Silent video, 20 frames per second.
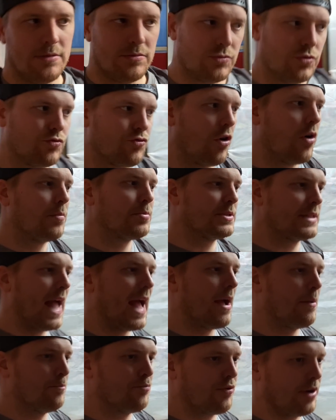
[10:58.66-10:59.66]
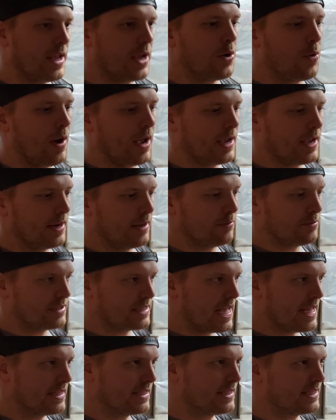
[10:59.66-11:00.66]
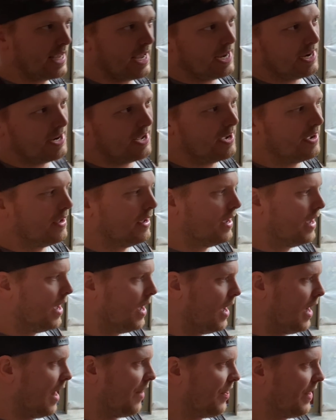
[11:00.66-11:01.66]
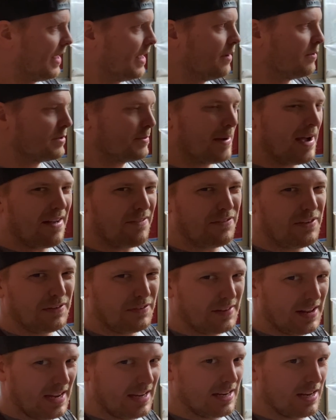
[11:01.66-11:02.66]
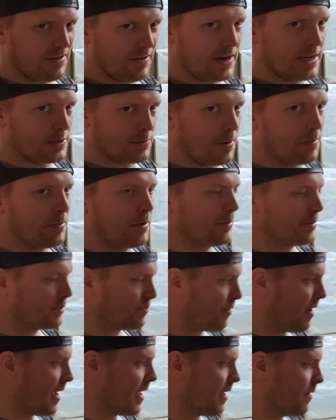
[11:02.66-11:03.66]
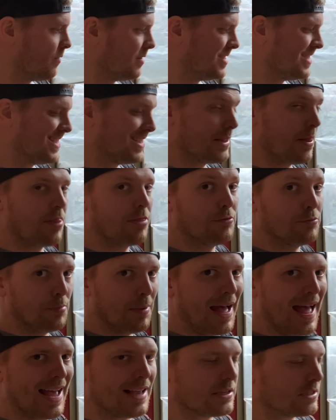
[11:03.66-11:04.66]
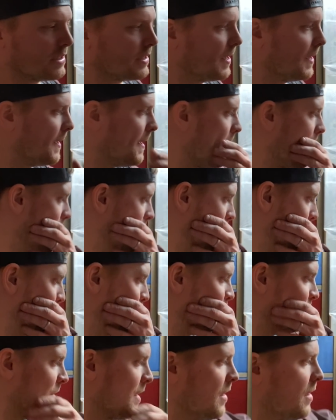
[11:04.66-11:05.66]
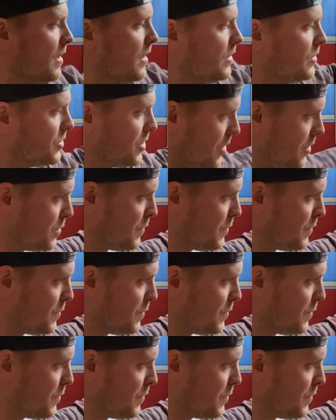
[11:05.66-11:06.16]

drops down pretty quick. And it was then sitting at, I think it was about 15 degrees when we were spraying, which isn't the best. As soon as